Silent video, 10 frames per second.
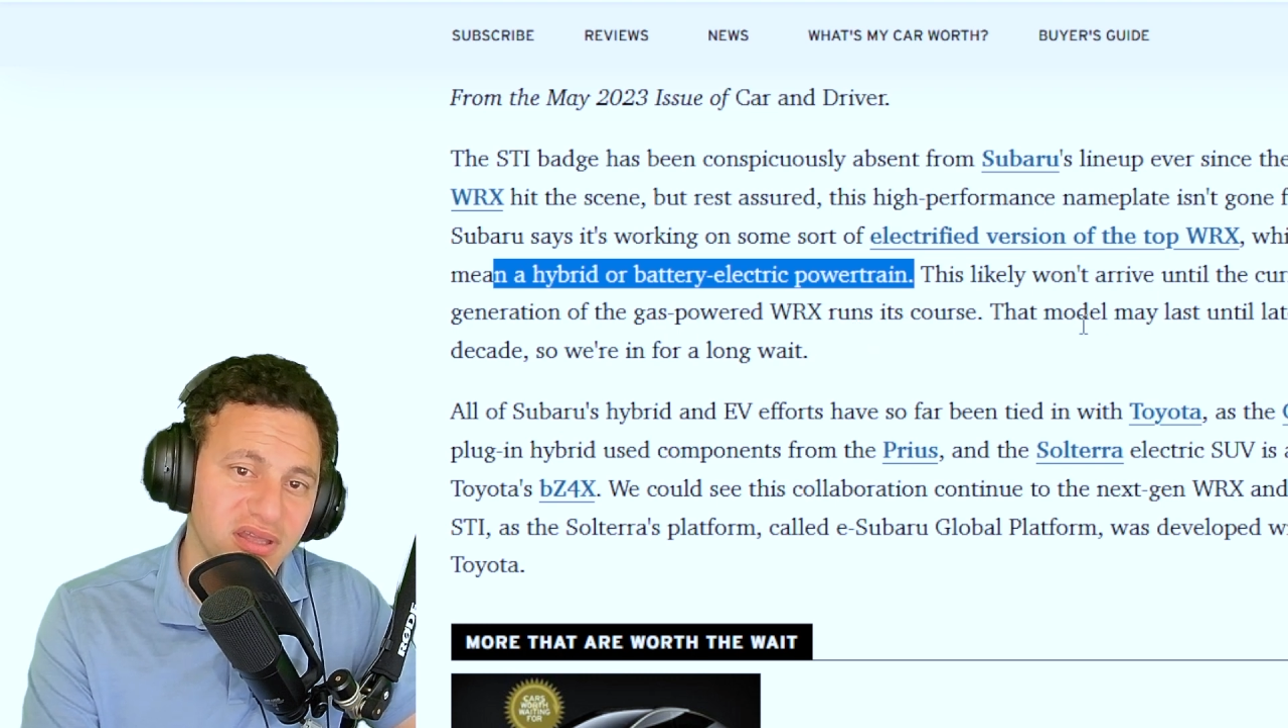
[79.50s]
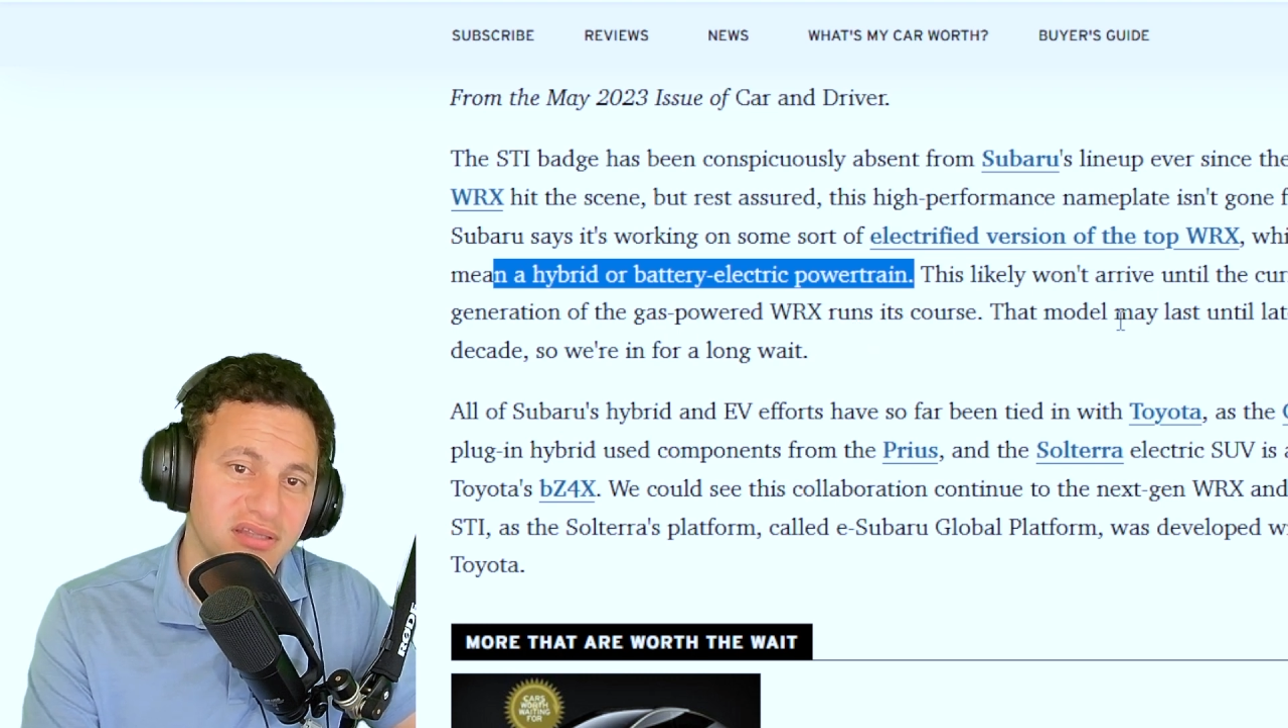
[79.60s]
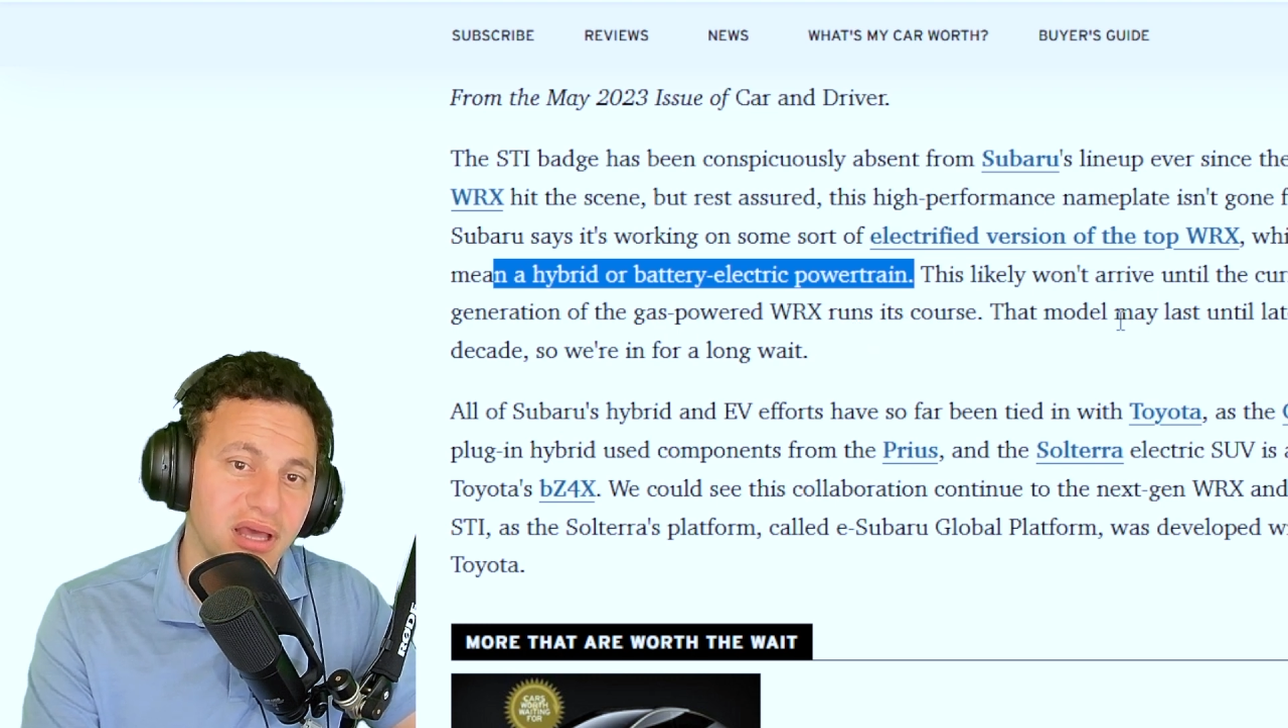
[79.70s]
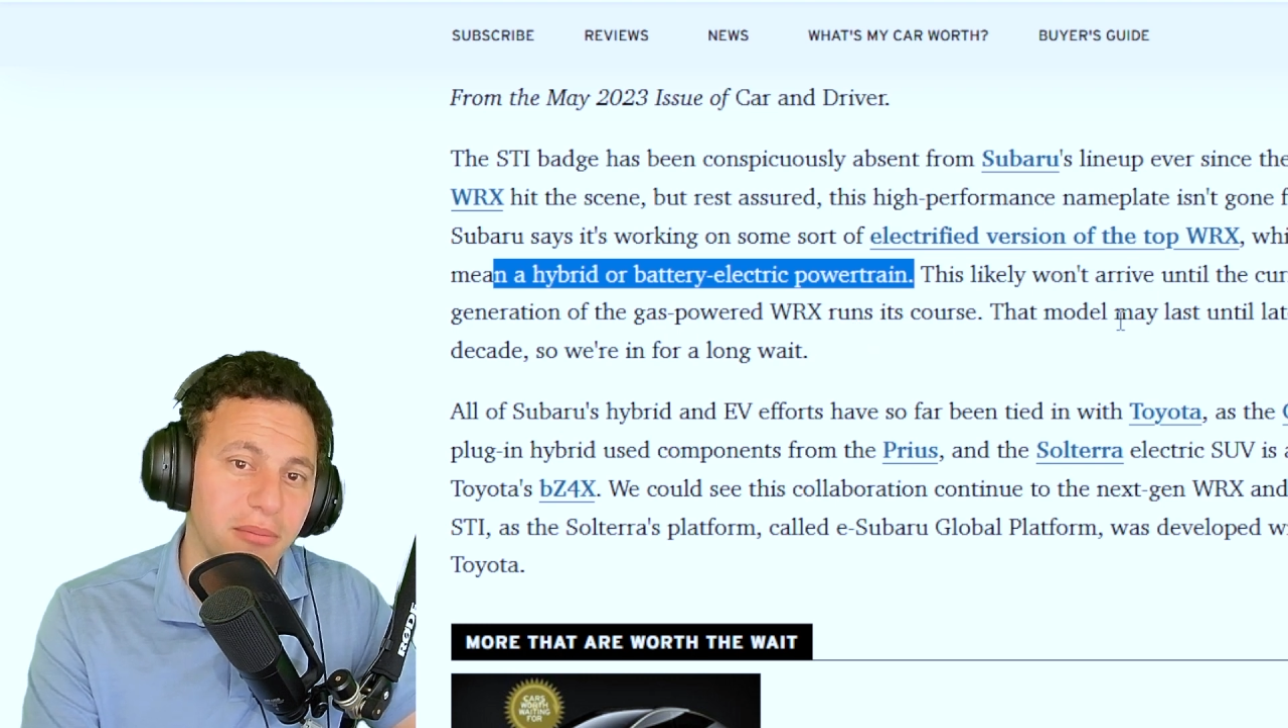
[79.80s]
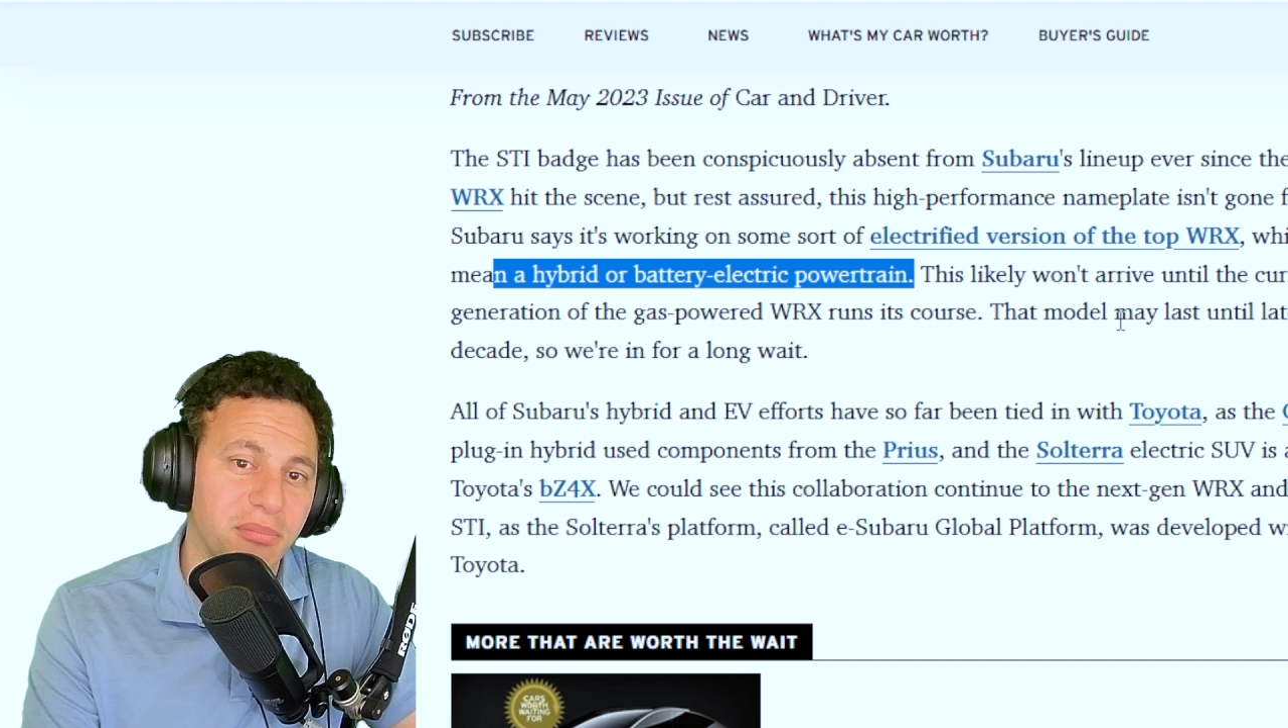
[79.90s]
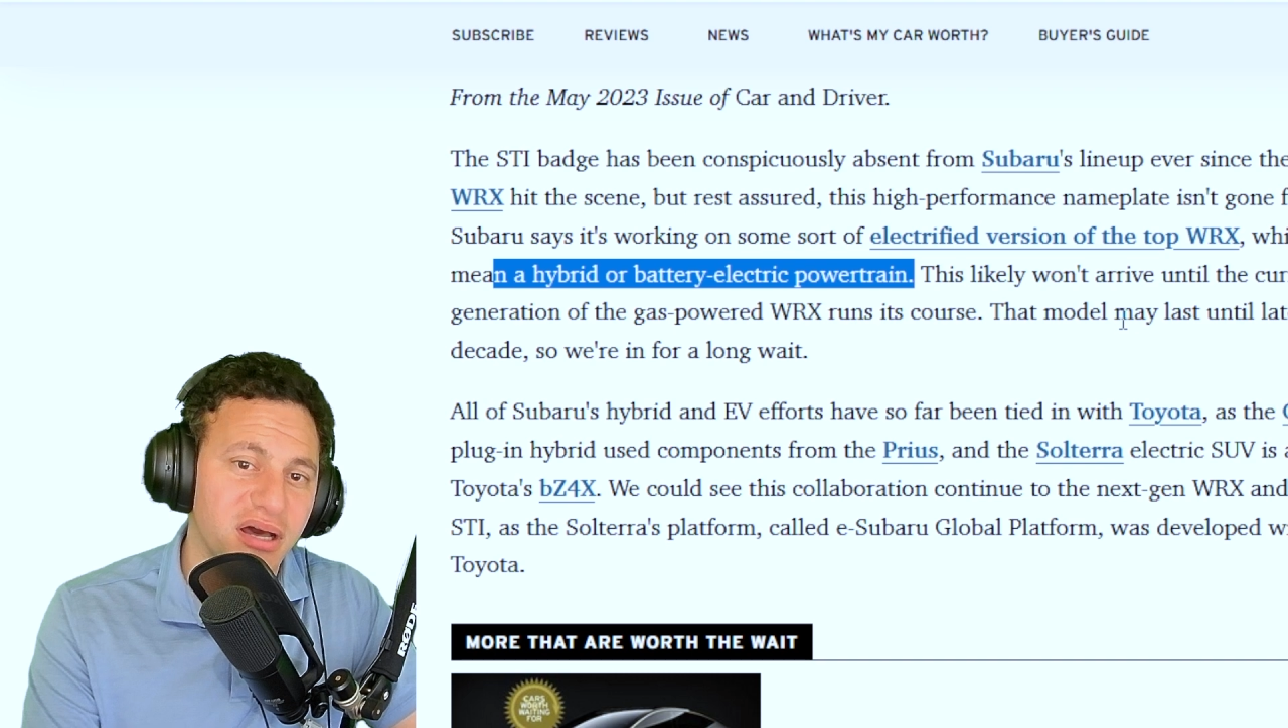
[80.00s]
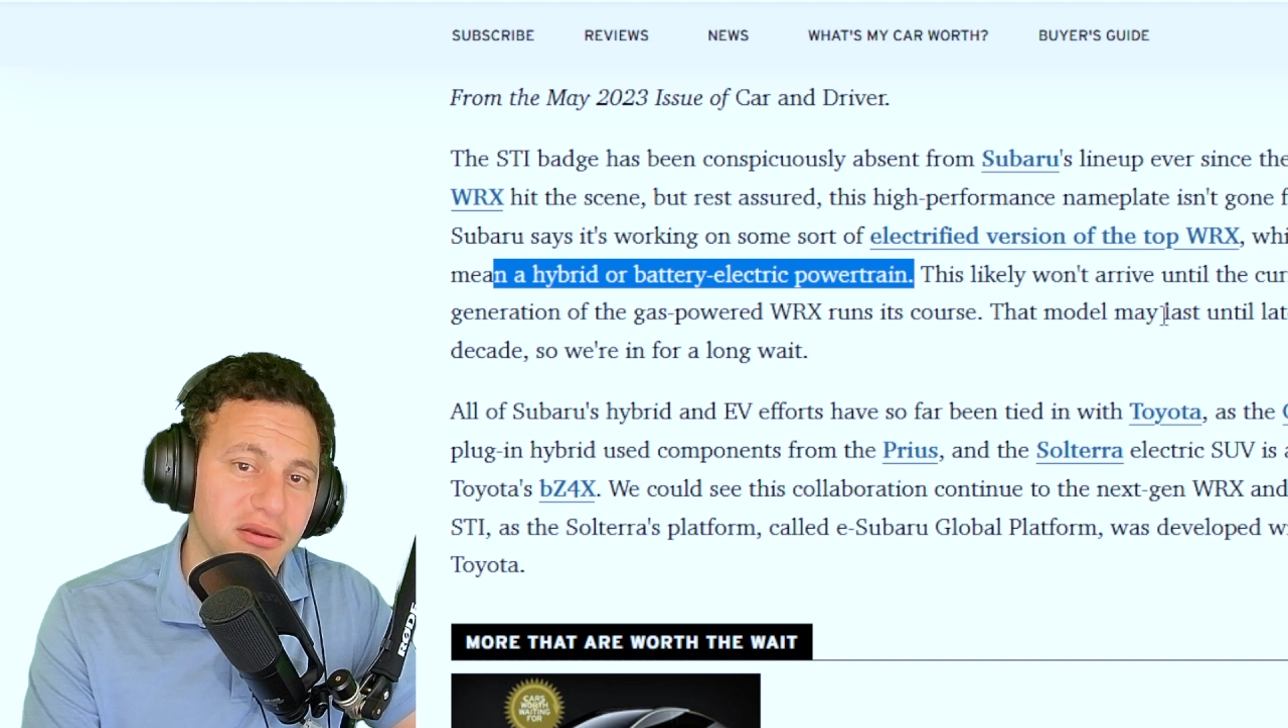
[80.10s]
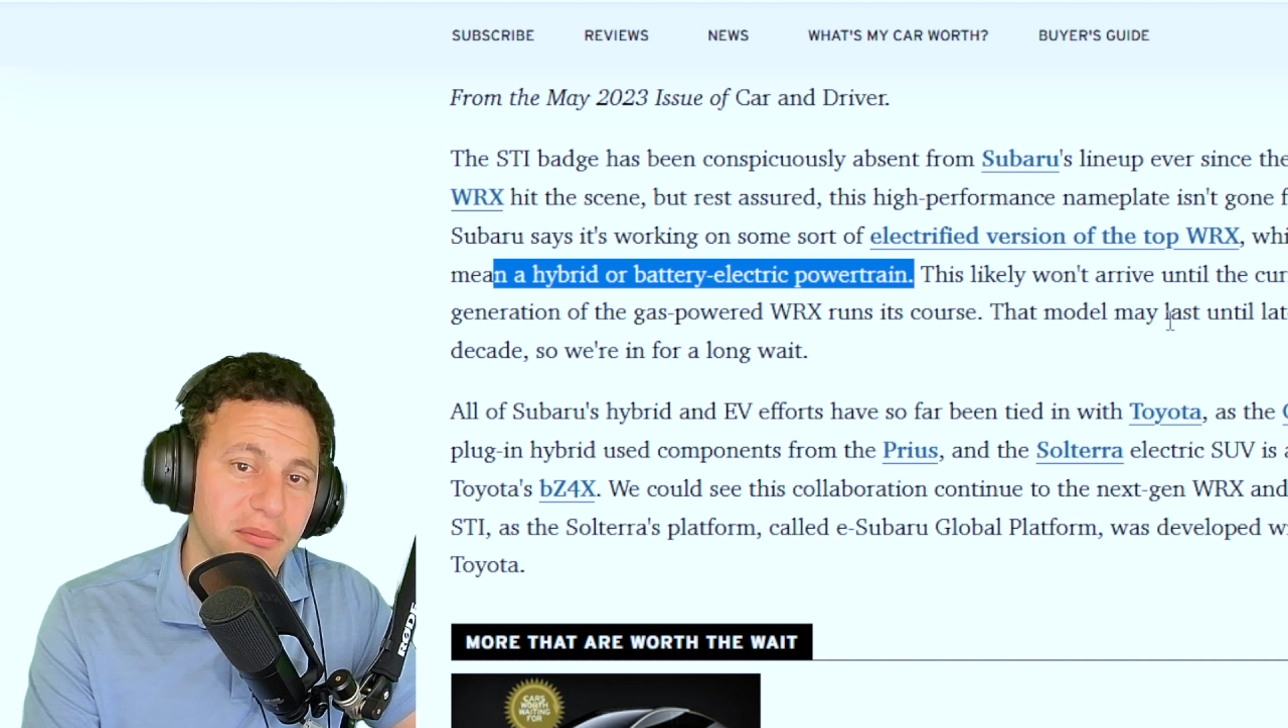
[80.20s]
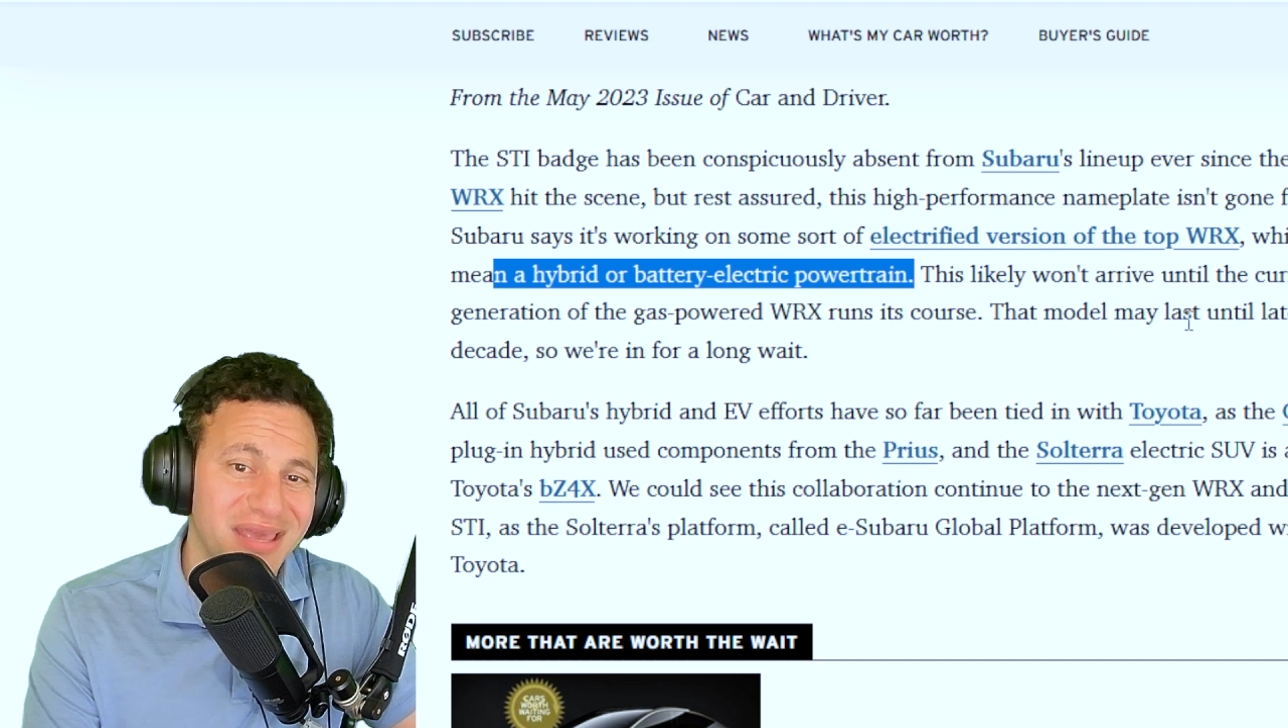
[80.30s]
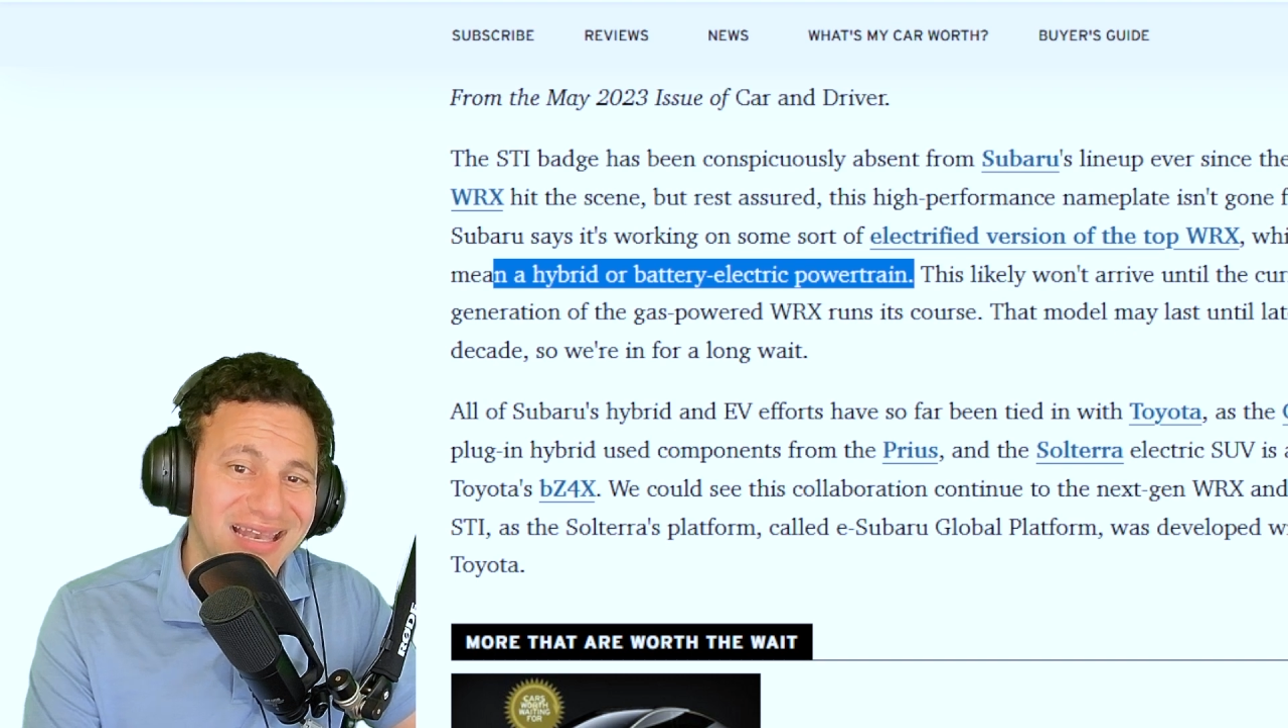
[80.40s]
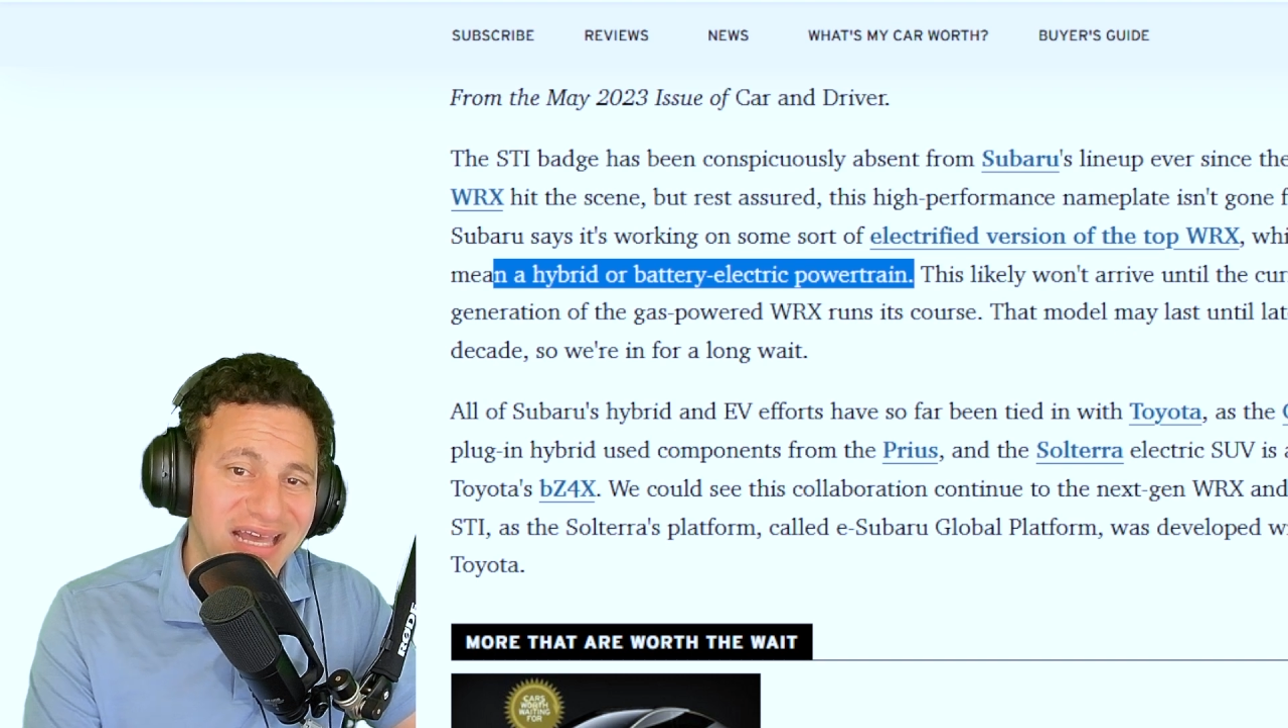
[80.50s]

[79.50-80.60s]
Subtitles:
That model may